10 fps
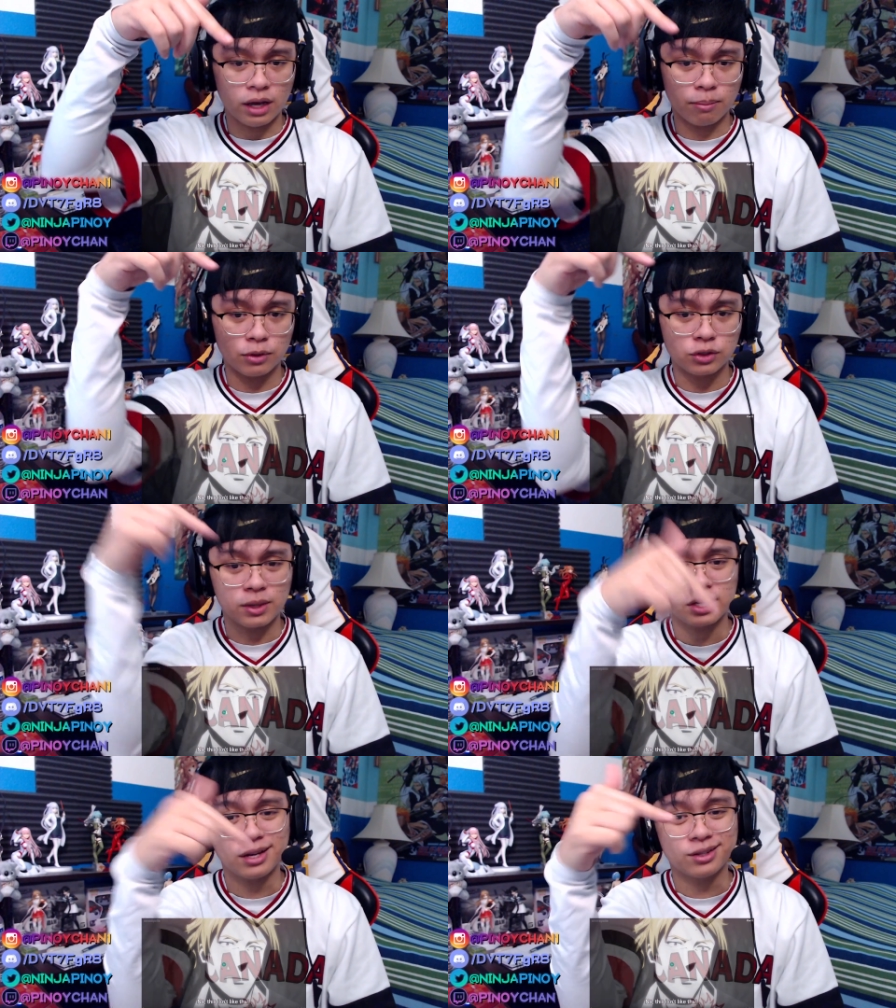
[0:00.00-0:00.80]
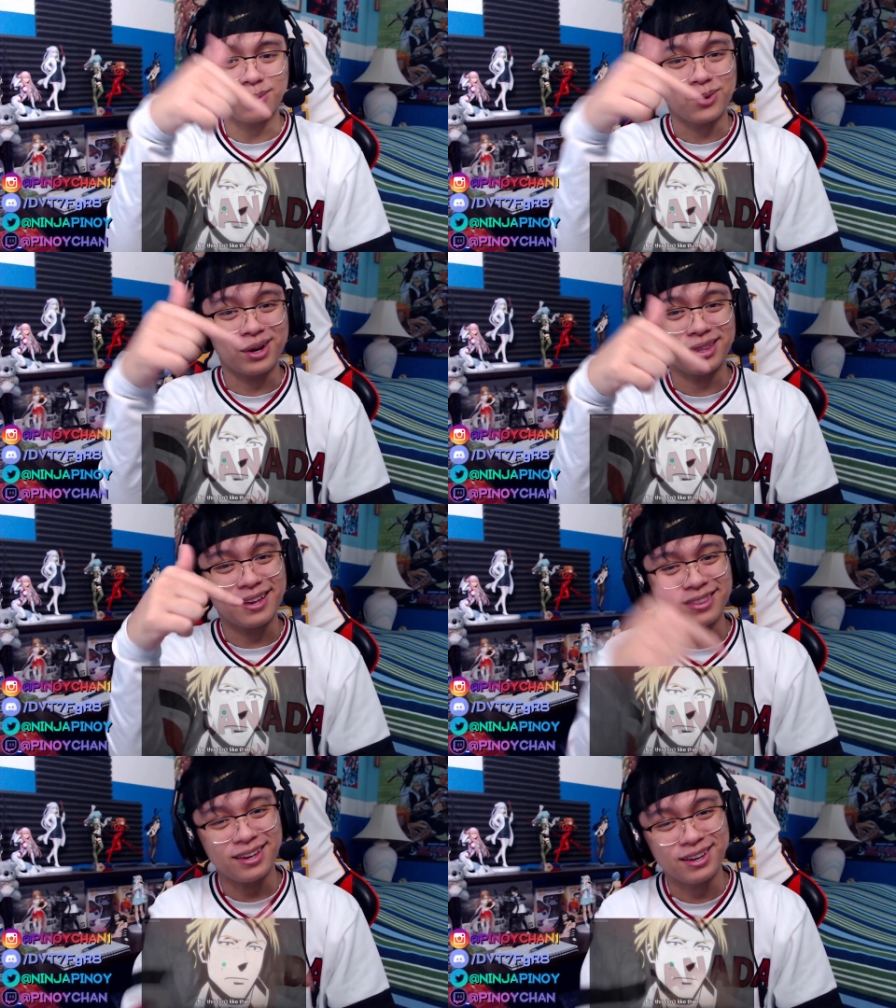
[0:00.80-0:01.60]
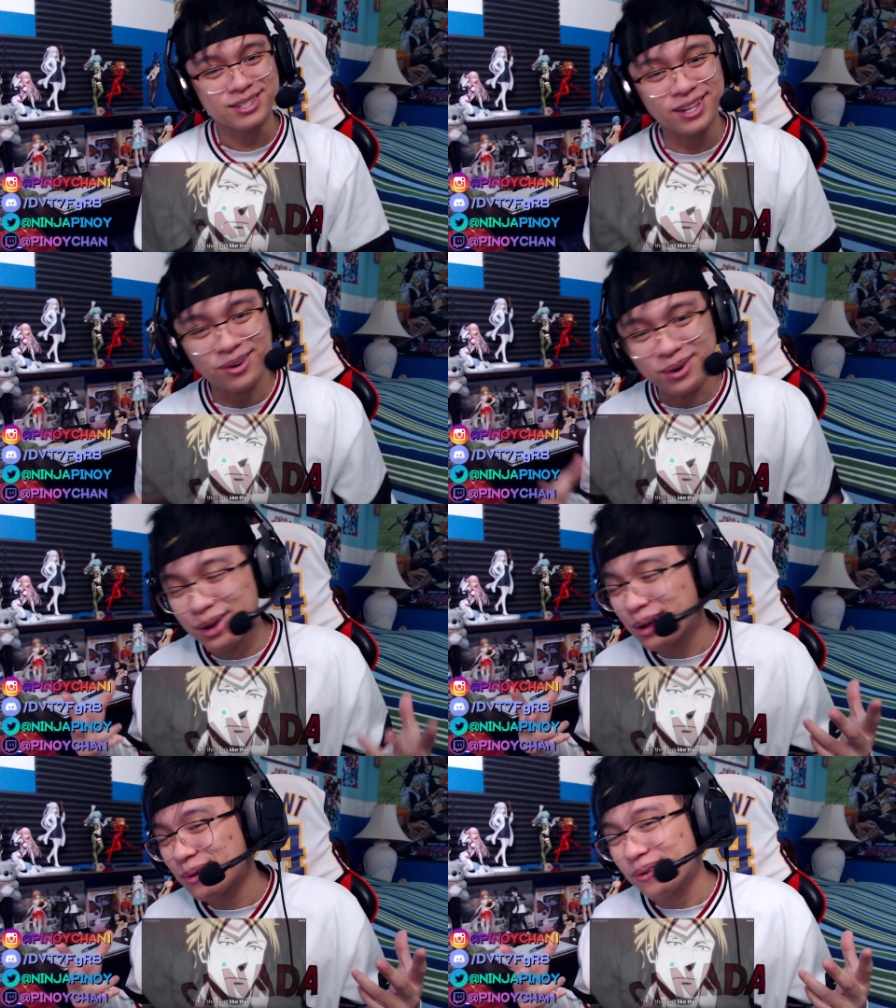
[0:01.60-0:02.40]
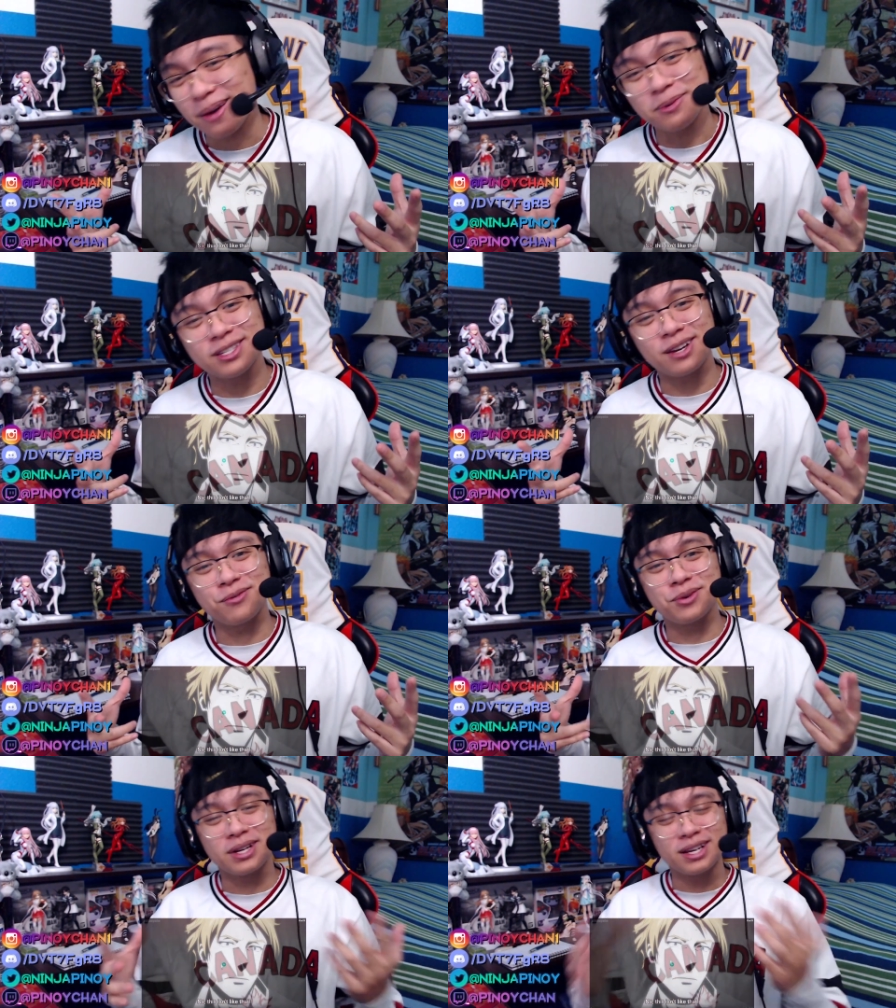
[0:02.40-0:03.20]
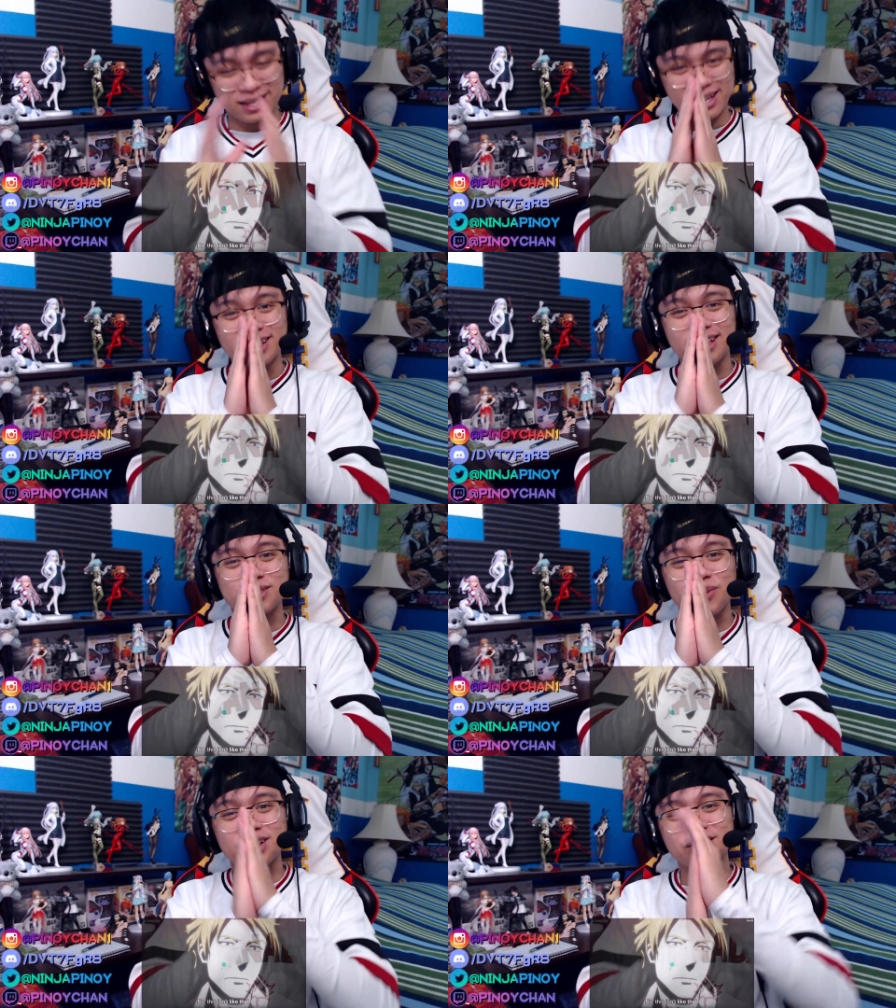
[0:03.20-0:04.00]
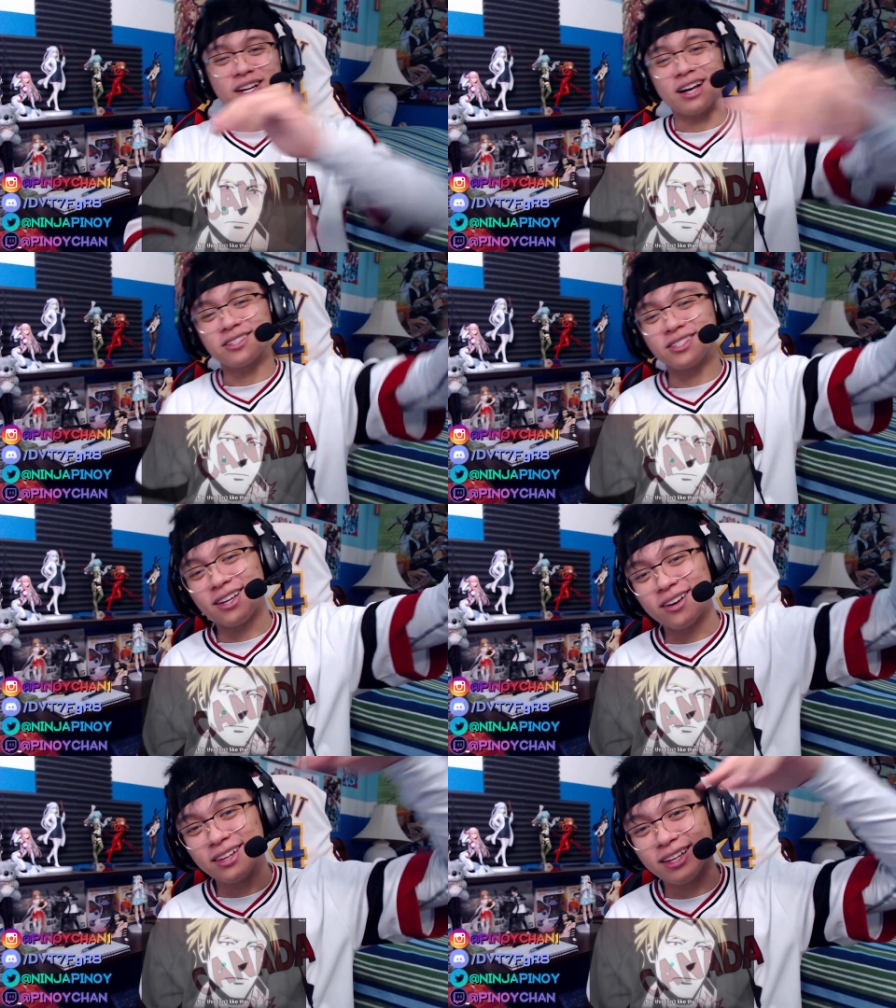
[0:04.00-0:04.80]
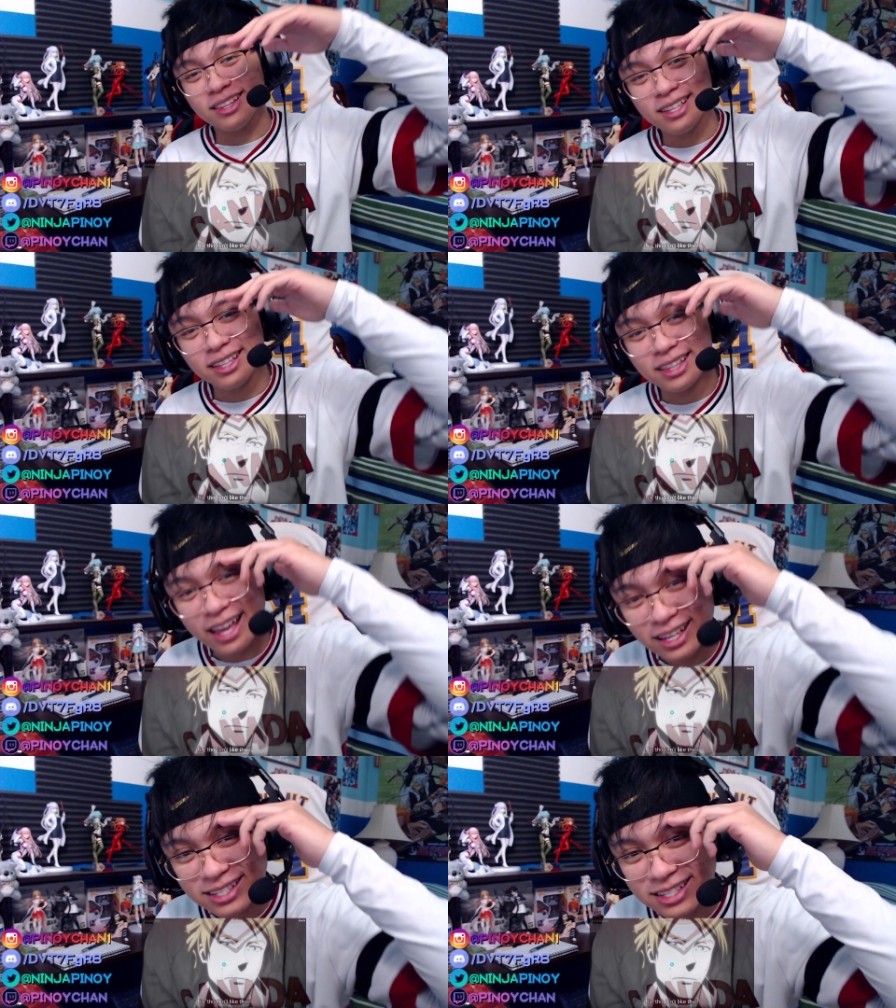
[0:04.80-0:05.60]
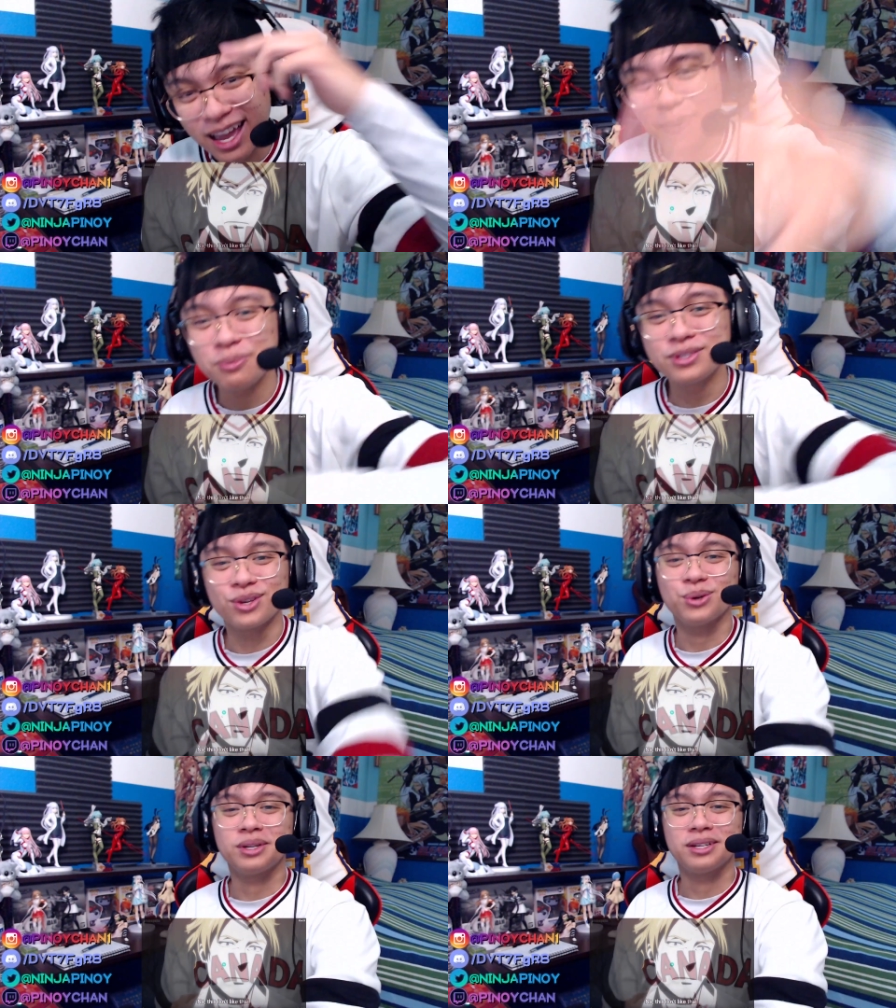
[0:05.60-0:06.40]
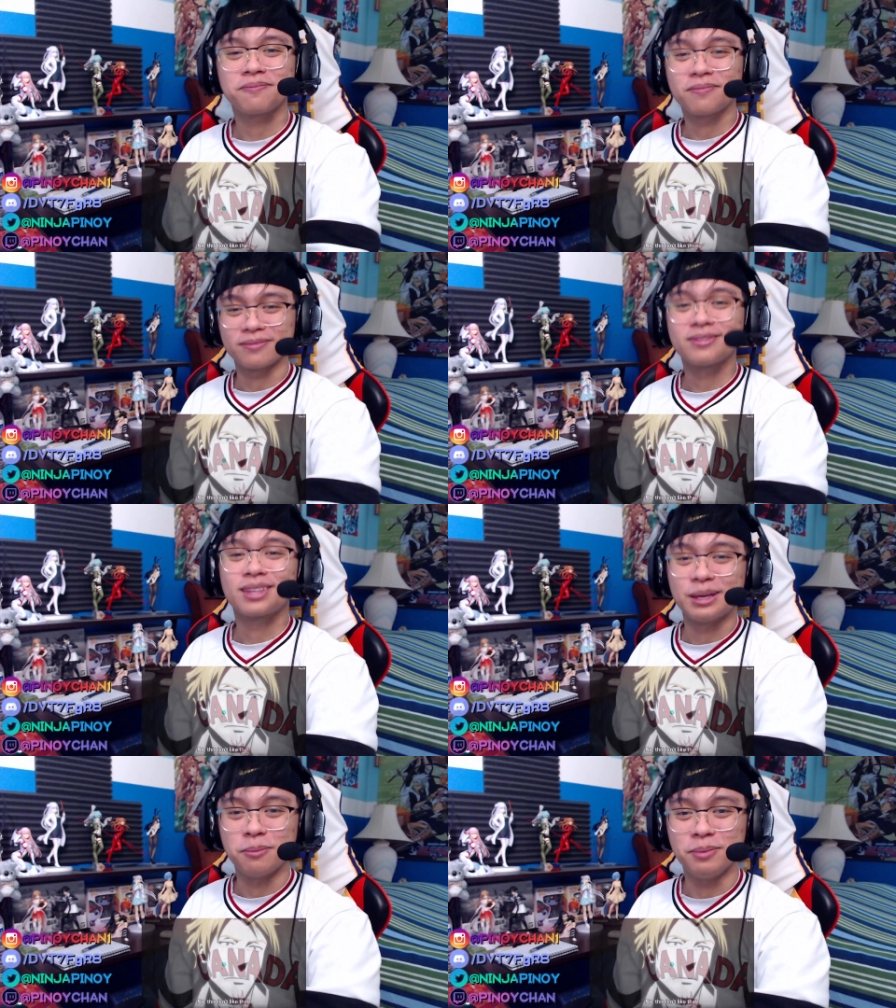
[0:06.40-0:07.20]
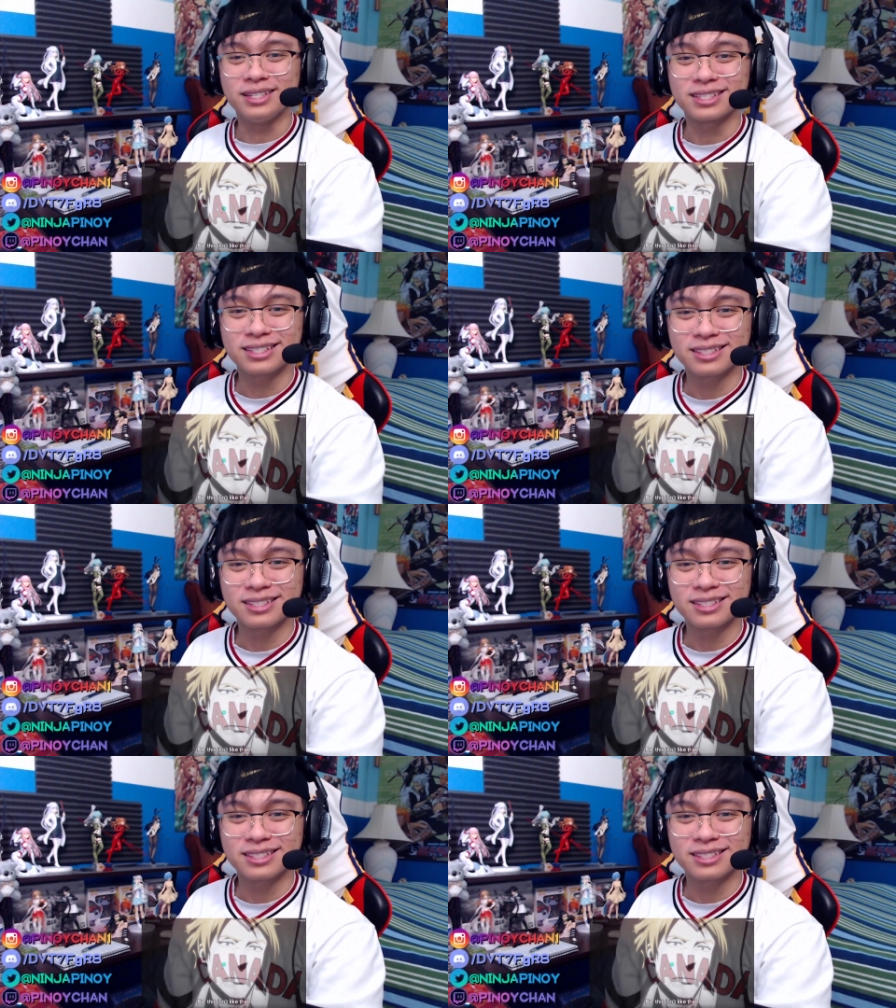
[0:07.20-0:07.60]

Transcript: I posted on my channel is gonna be right down there. So, that being said, everyone, thanks for watching. I'll see y'all in the next episode. Peace.